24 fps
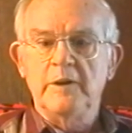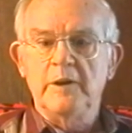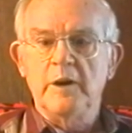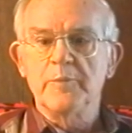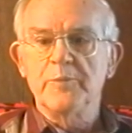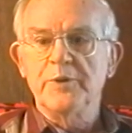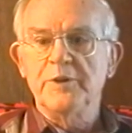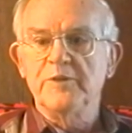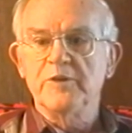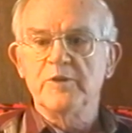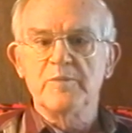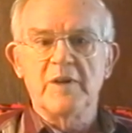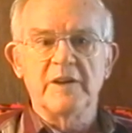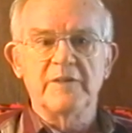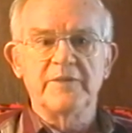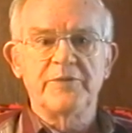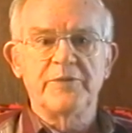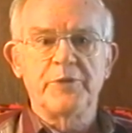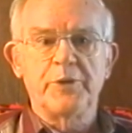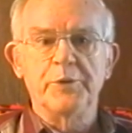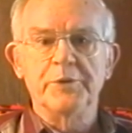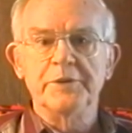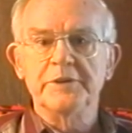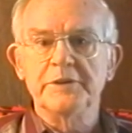operated for about
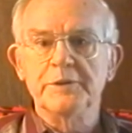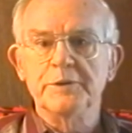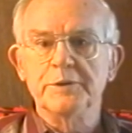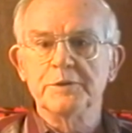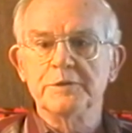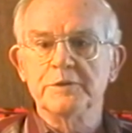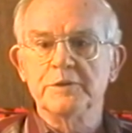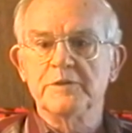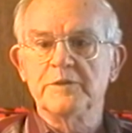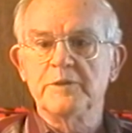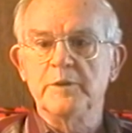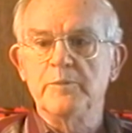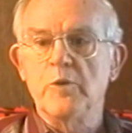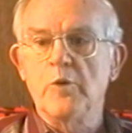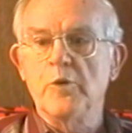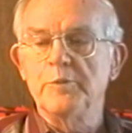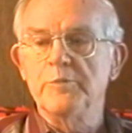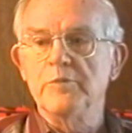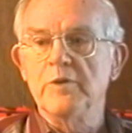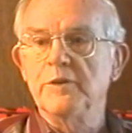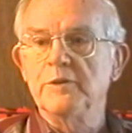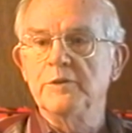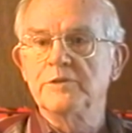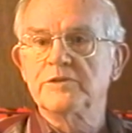30 years as
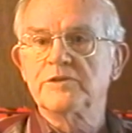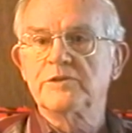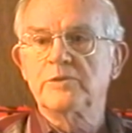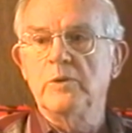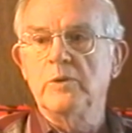Board Brothers